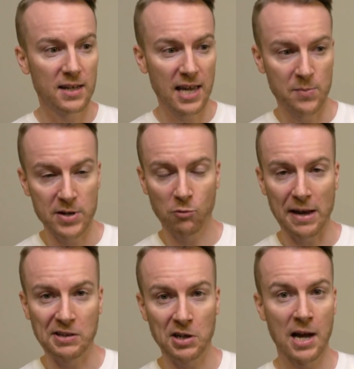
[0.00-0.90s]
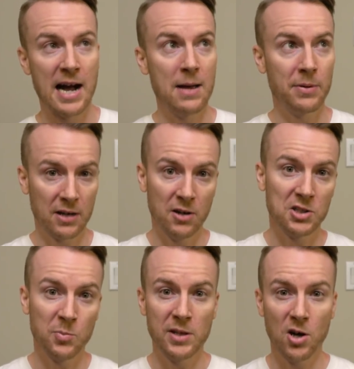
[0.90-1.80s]
can be a regular guy but can
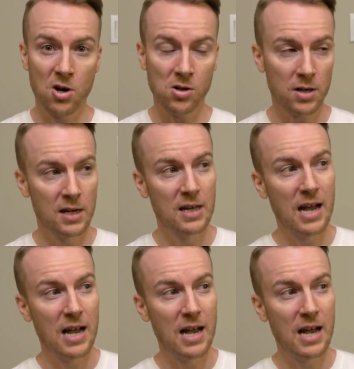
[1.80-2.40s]
also be the Hulk.